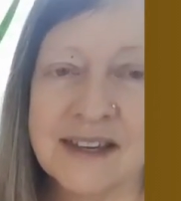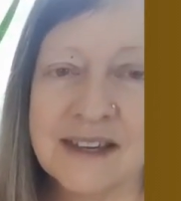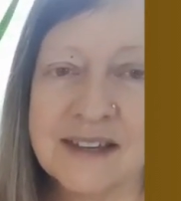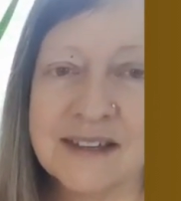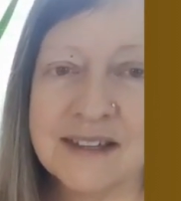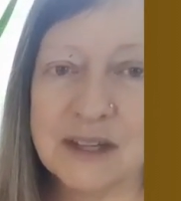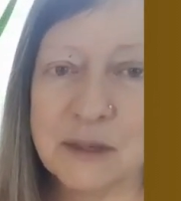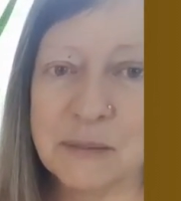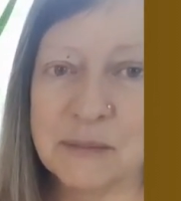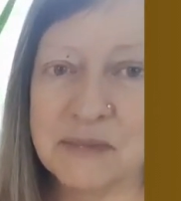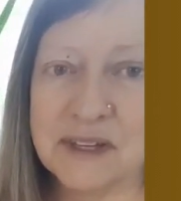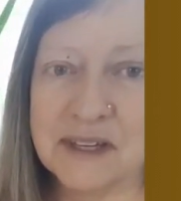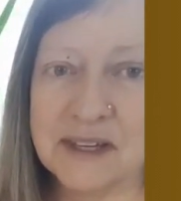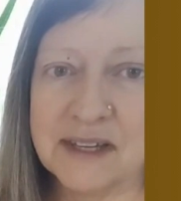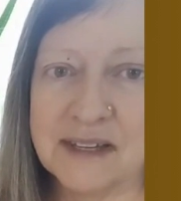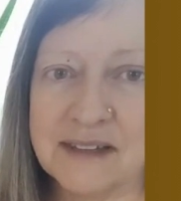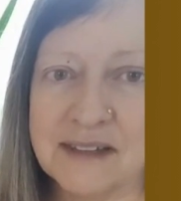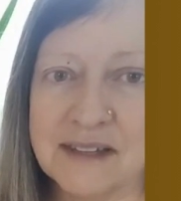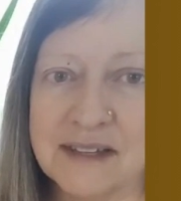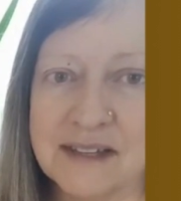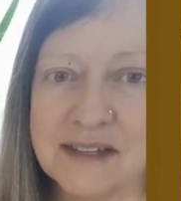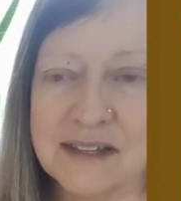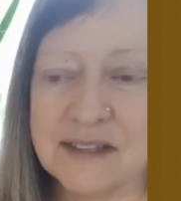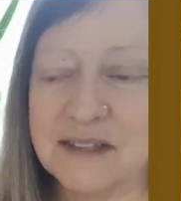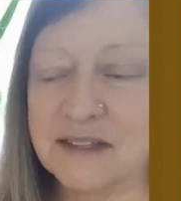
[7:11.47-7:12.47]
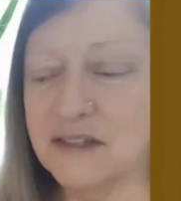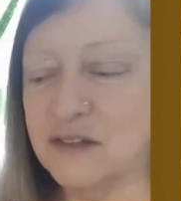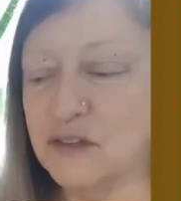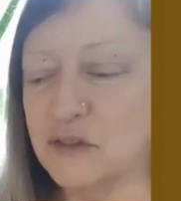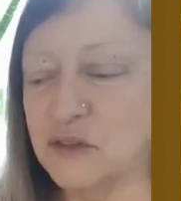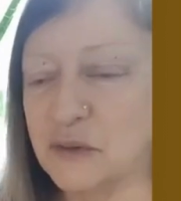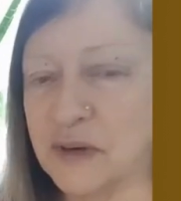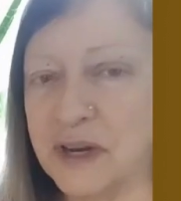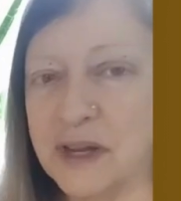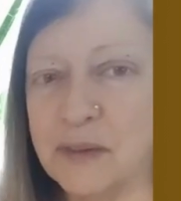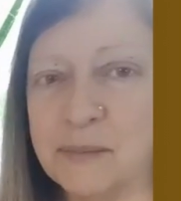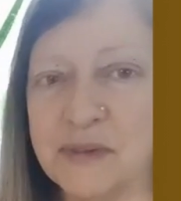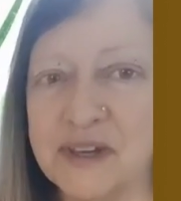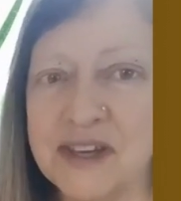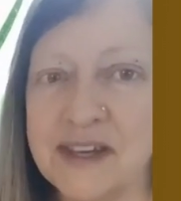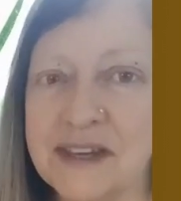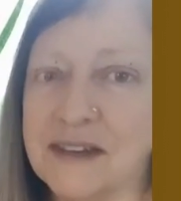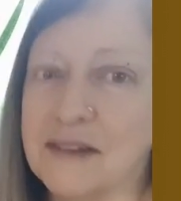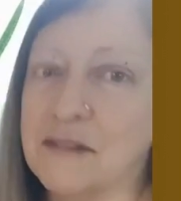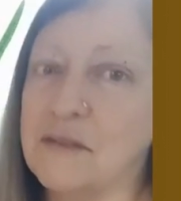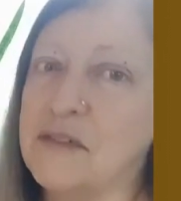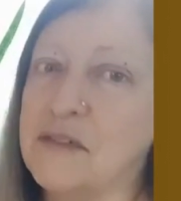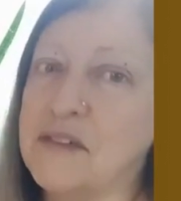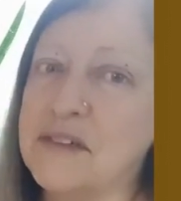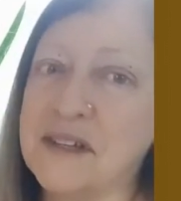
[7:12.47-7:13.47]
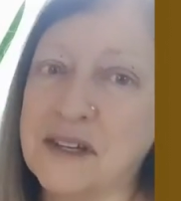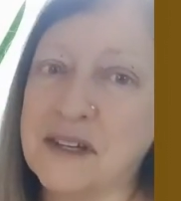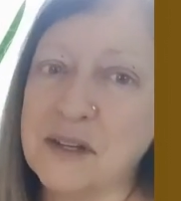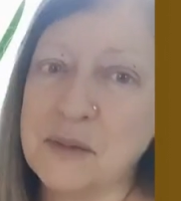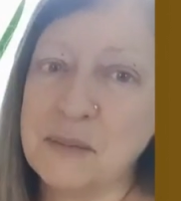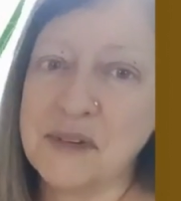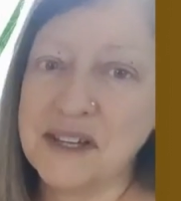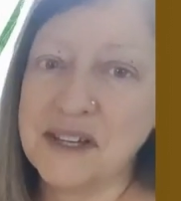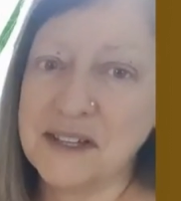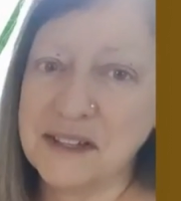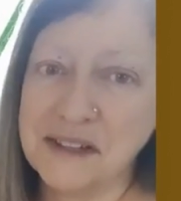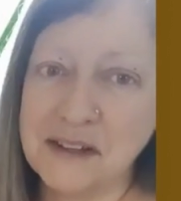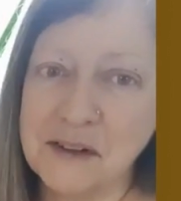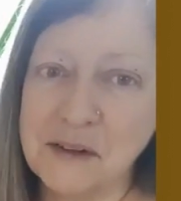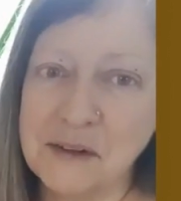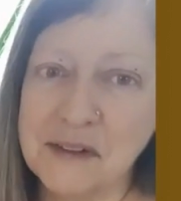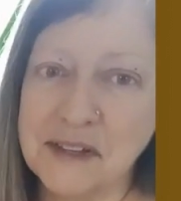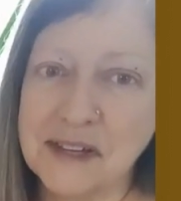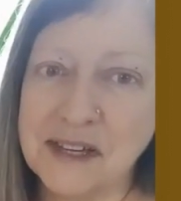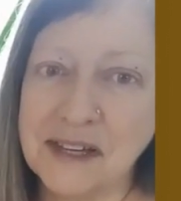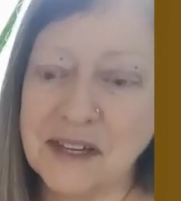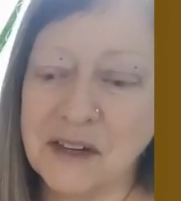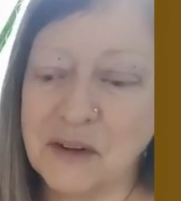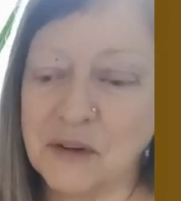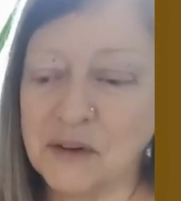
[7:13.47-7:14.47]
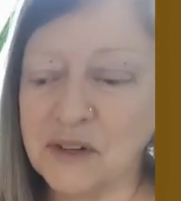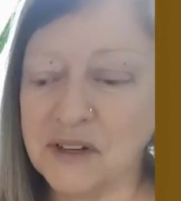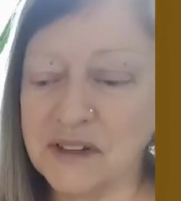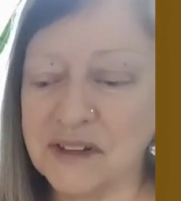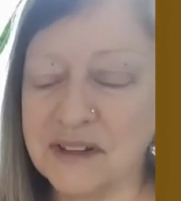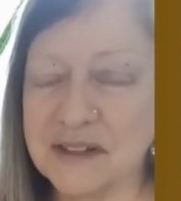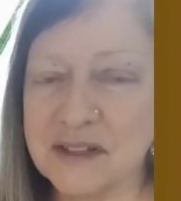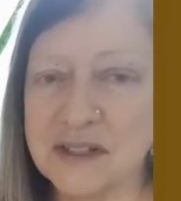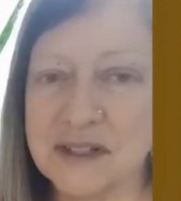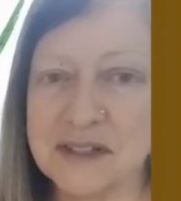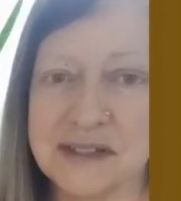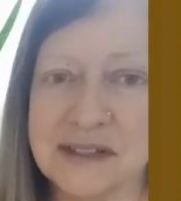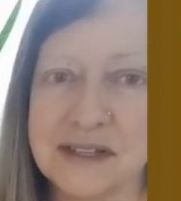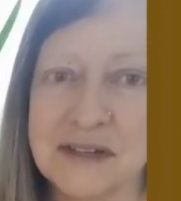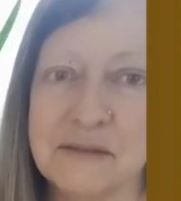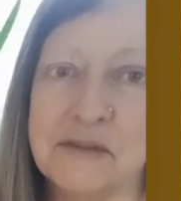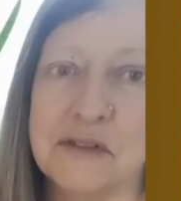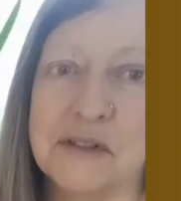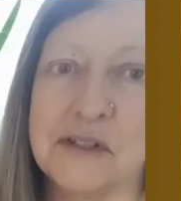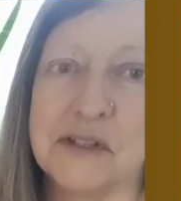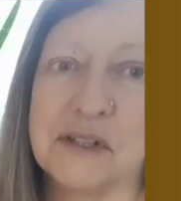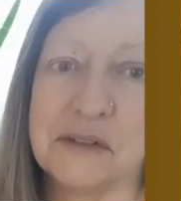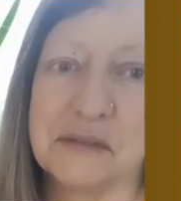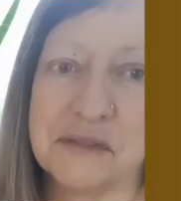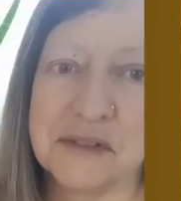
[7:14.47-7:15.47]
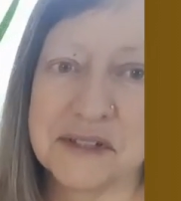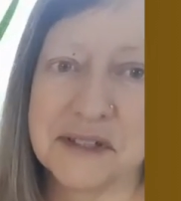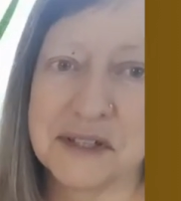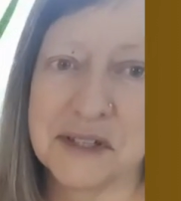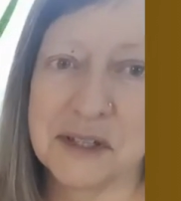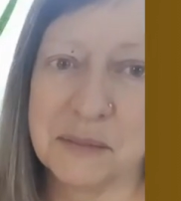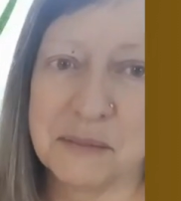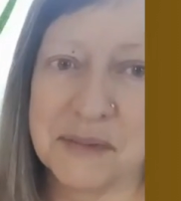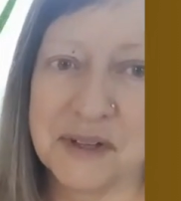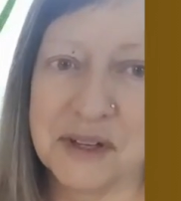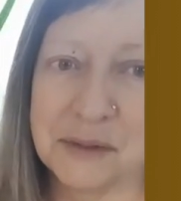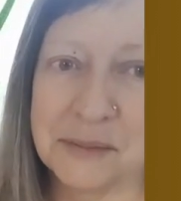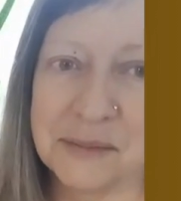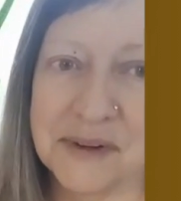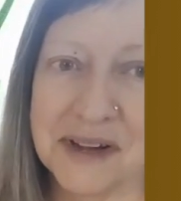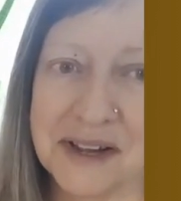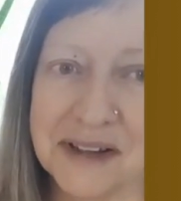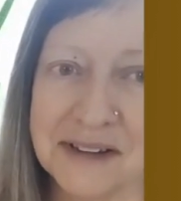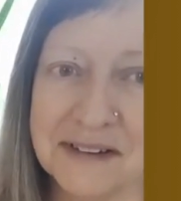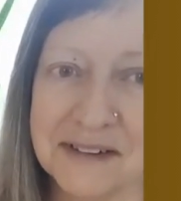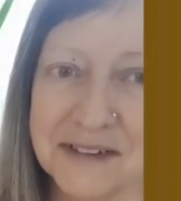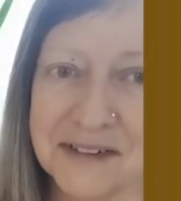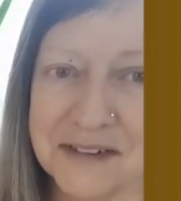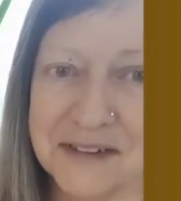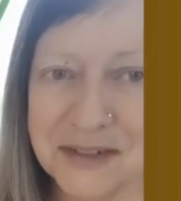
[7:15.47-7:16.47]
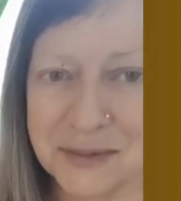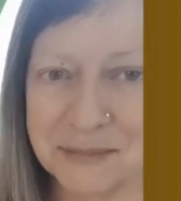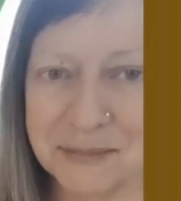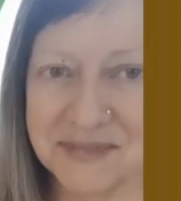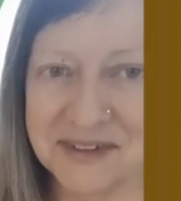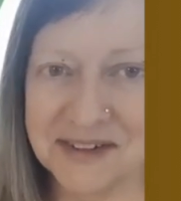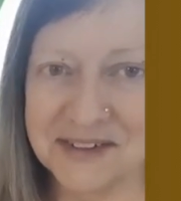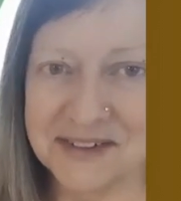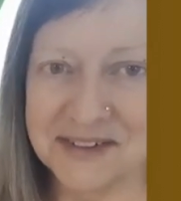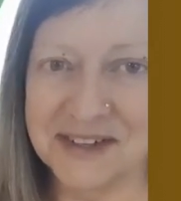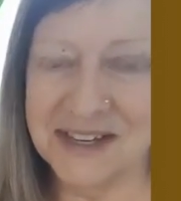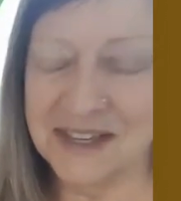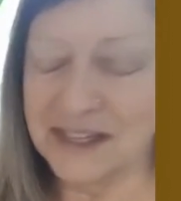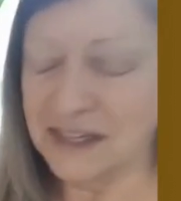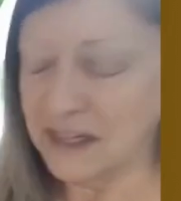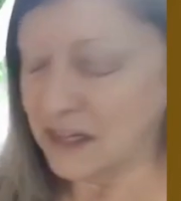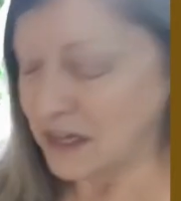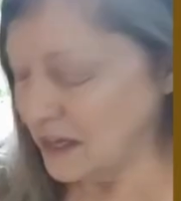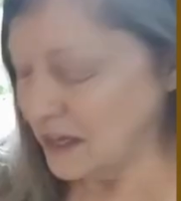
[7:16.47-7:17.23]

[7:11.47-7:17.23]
something that's drapey if it's going to be clothing, or that's stiffer if it's going to be a rug or something, right?